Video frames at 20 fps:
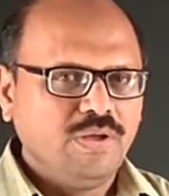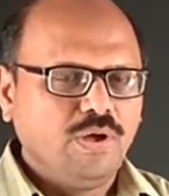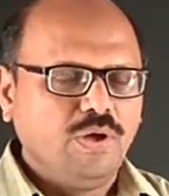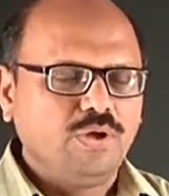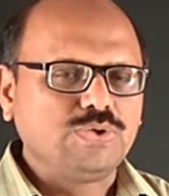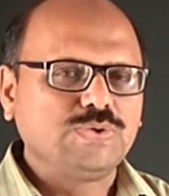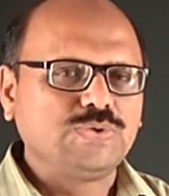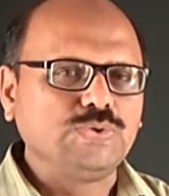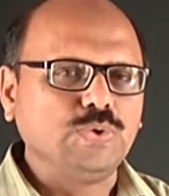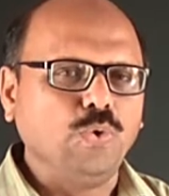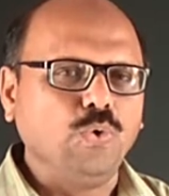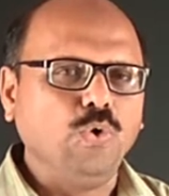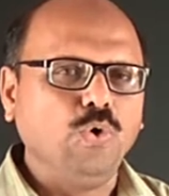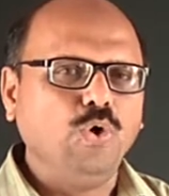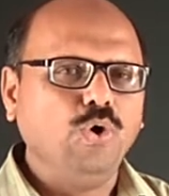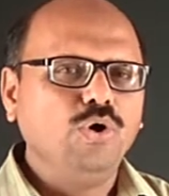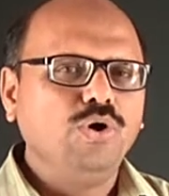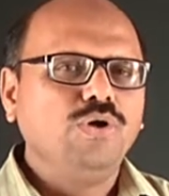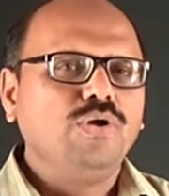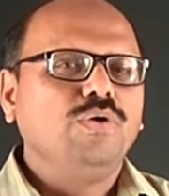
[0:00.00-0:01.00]

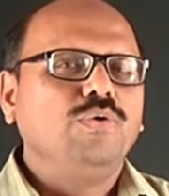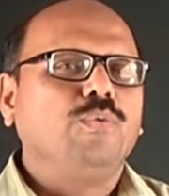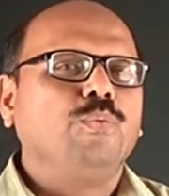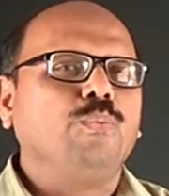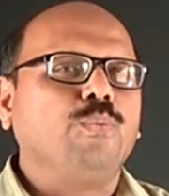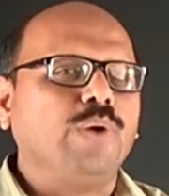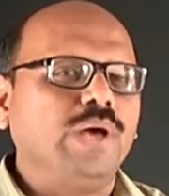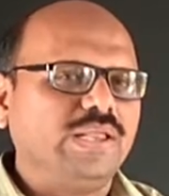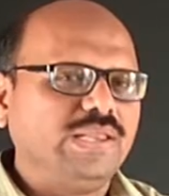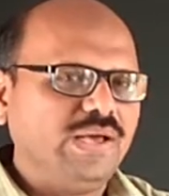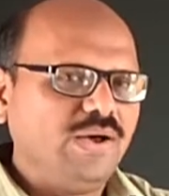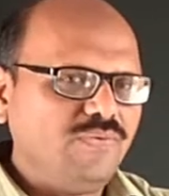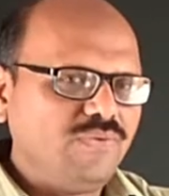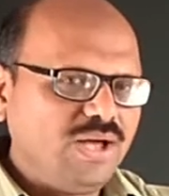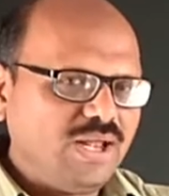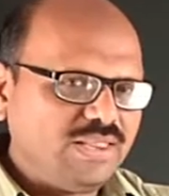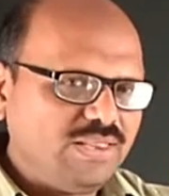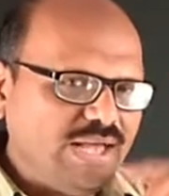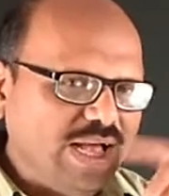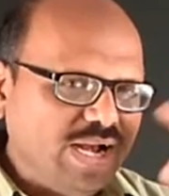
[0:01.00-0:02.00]
So
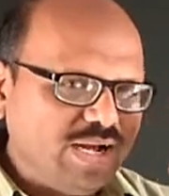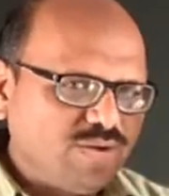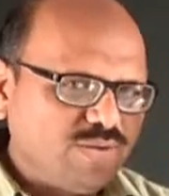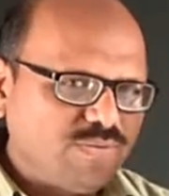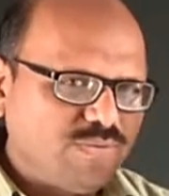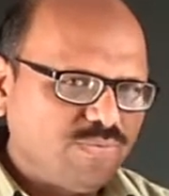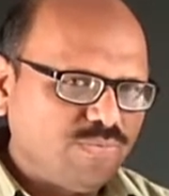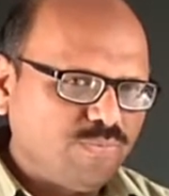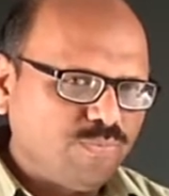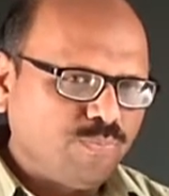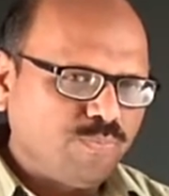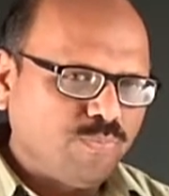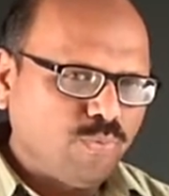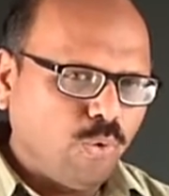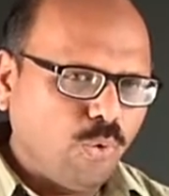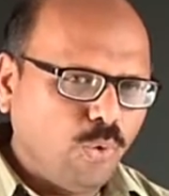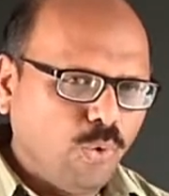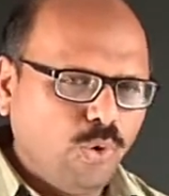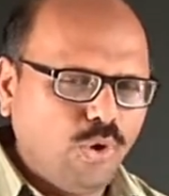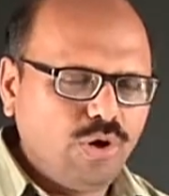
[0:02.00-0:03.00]
whenever that
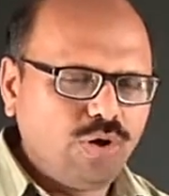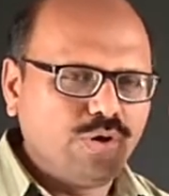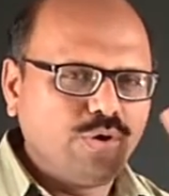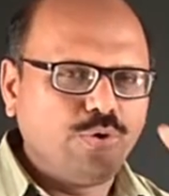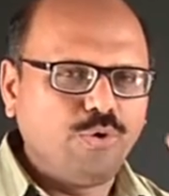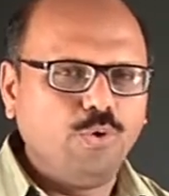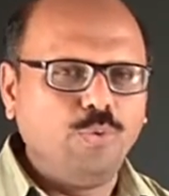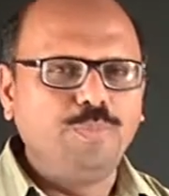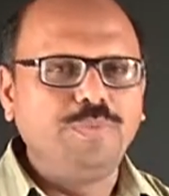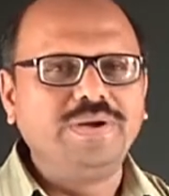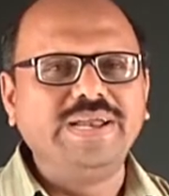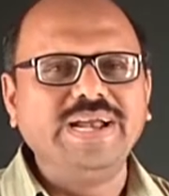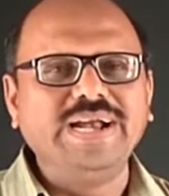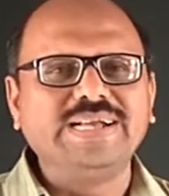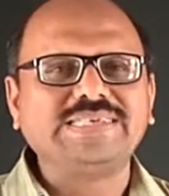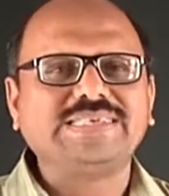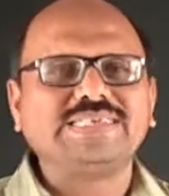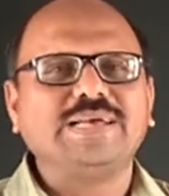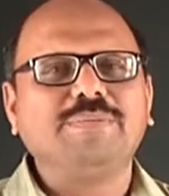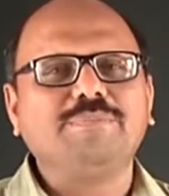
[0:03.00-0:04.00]
whole group
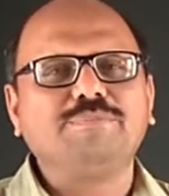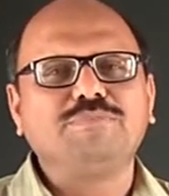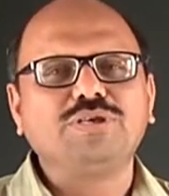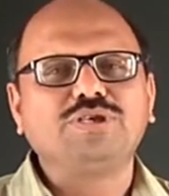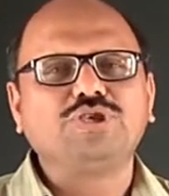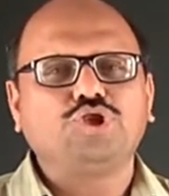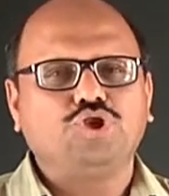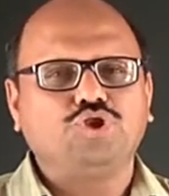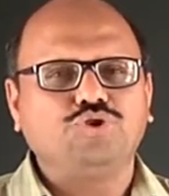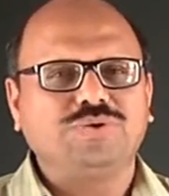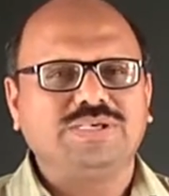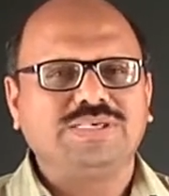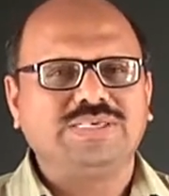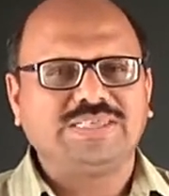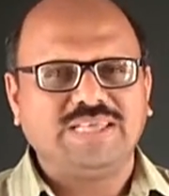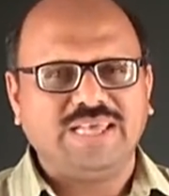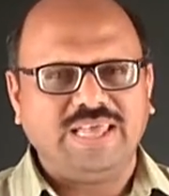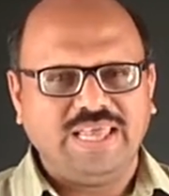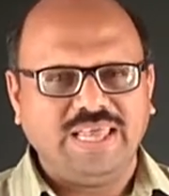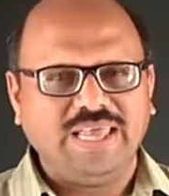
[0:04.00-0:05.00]
did some mischievous
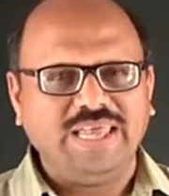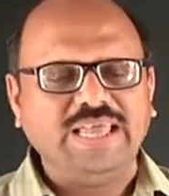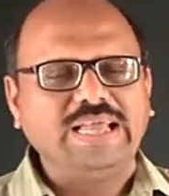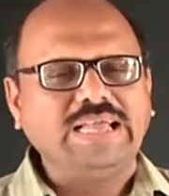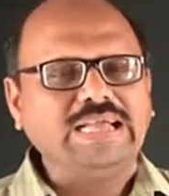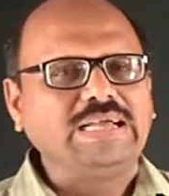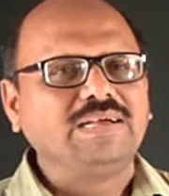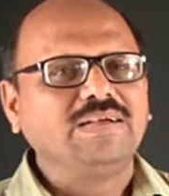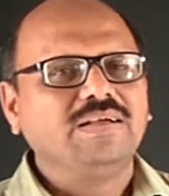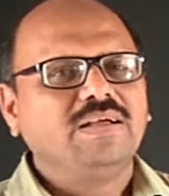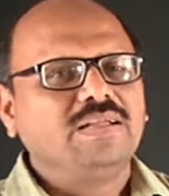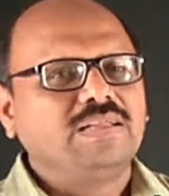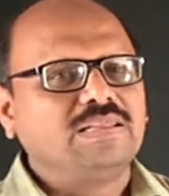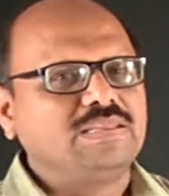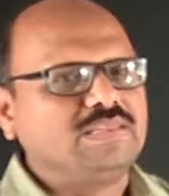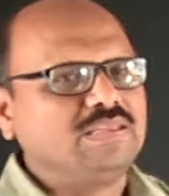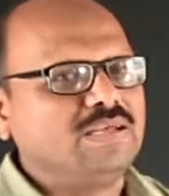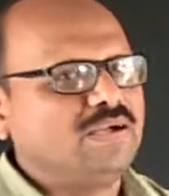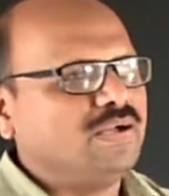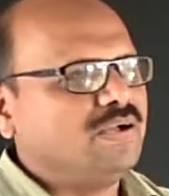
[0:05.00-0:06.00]
thing,
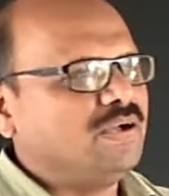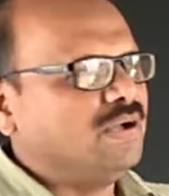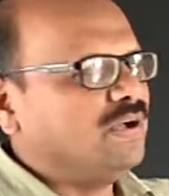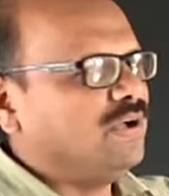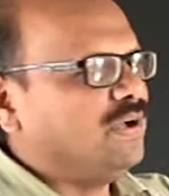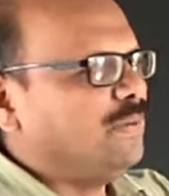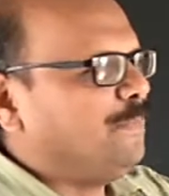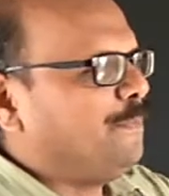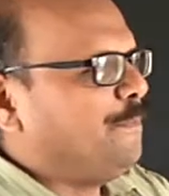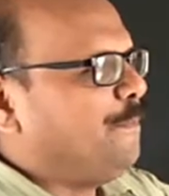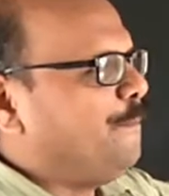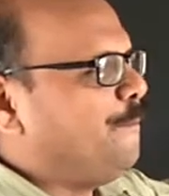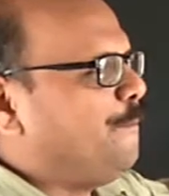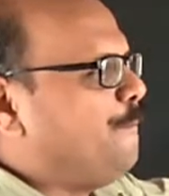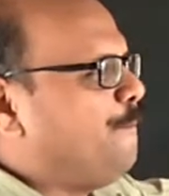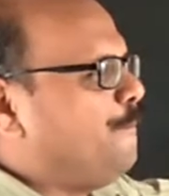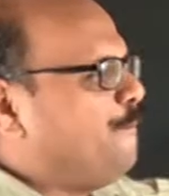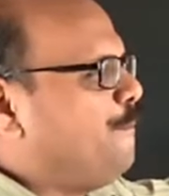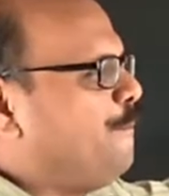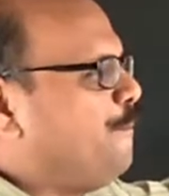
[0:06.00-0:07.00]
the
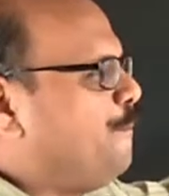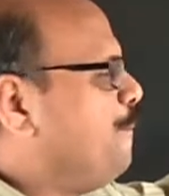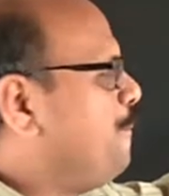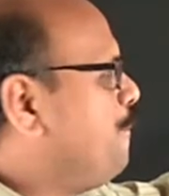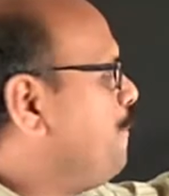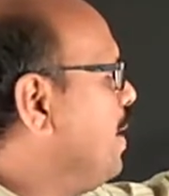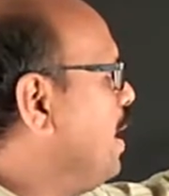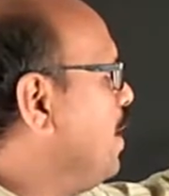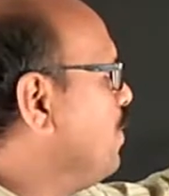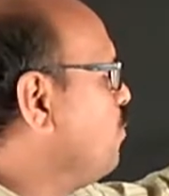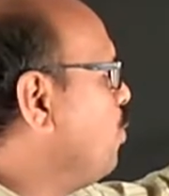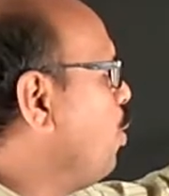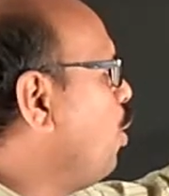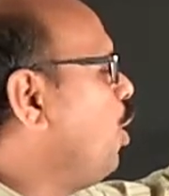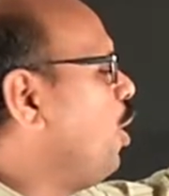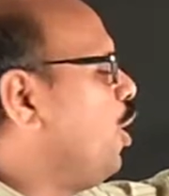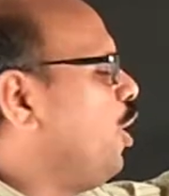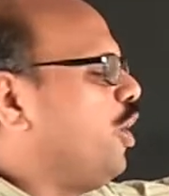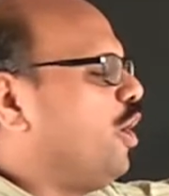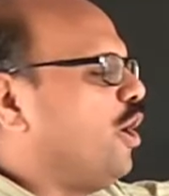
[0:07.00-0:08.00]

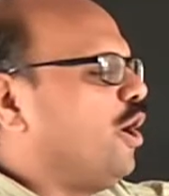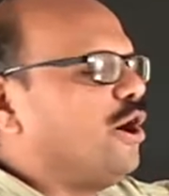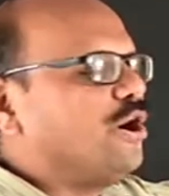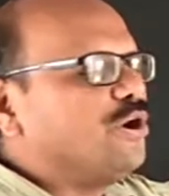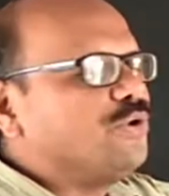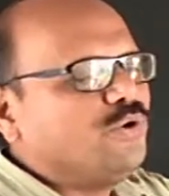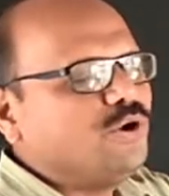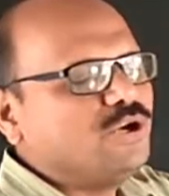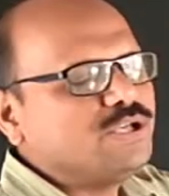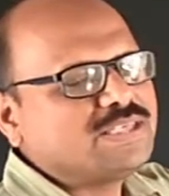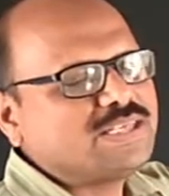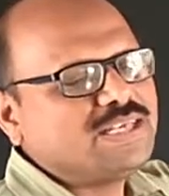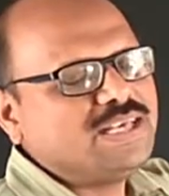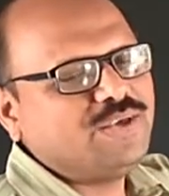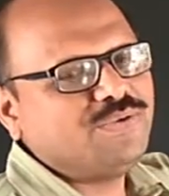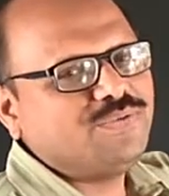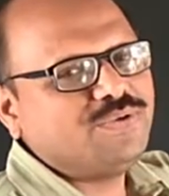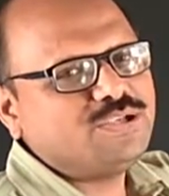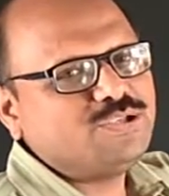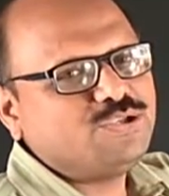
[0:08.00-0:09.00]
award was
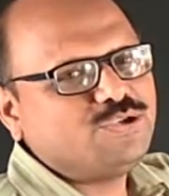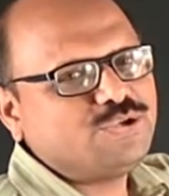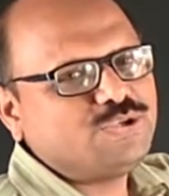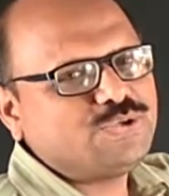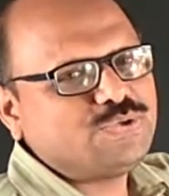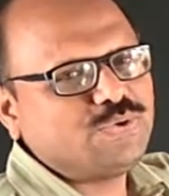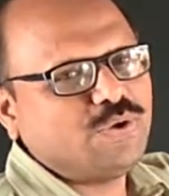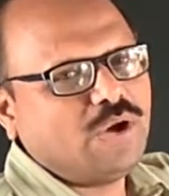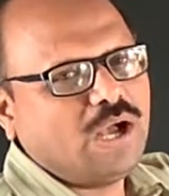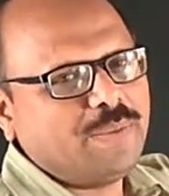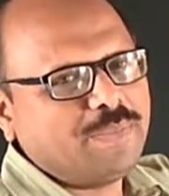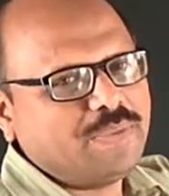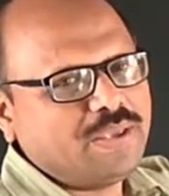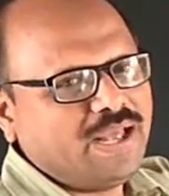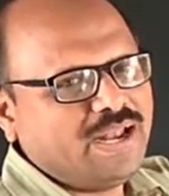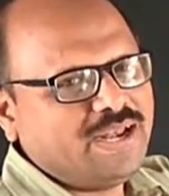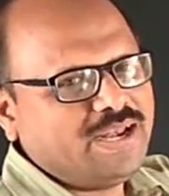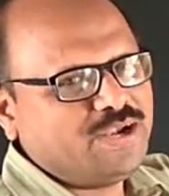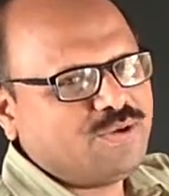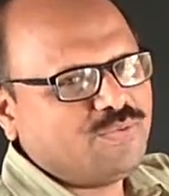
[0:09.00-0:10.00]
given to Swami,
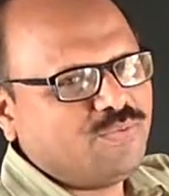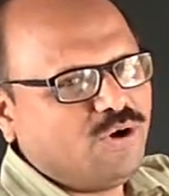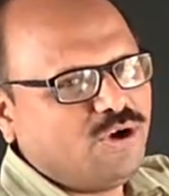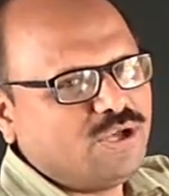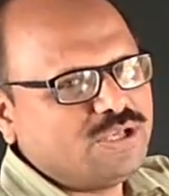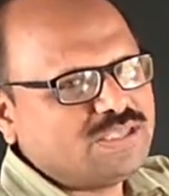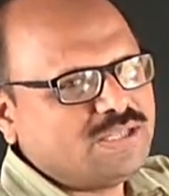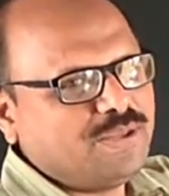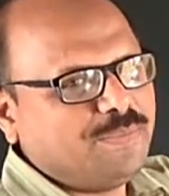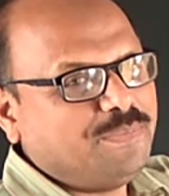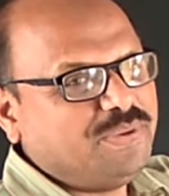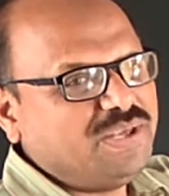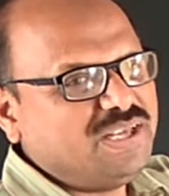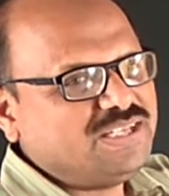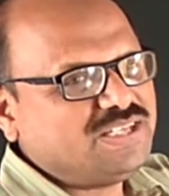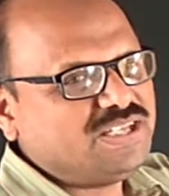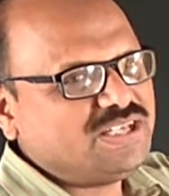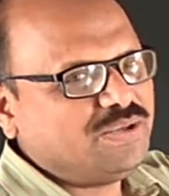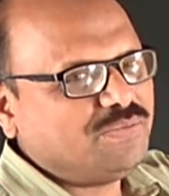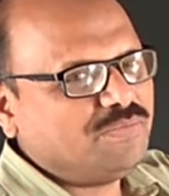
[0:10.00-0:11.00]
and it was the
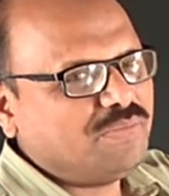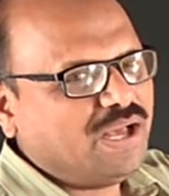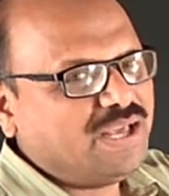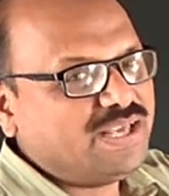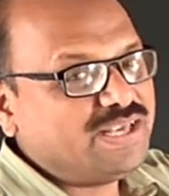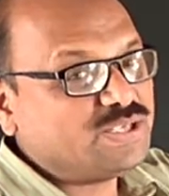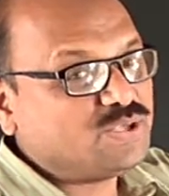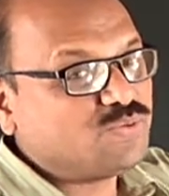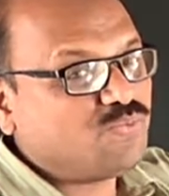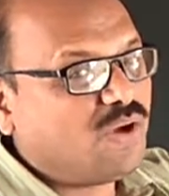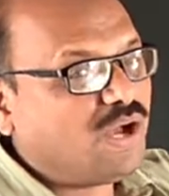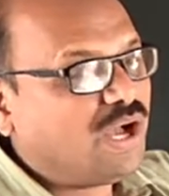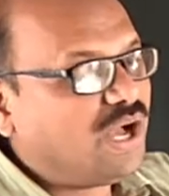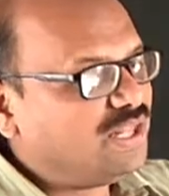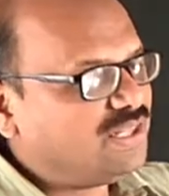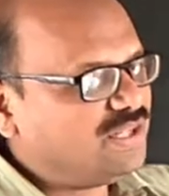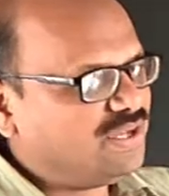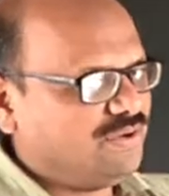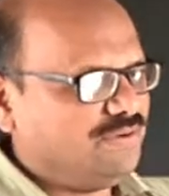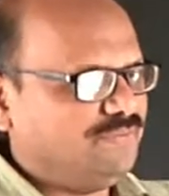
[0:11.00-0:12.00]
beating by his
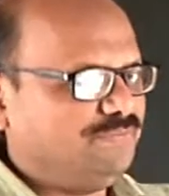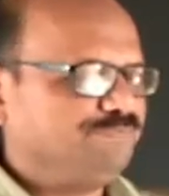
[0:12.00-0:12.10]
father.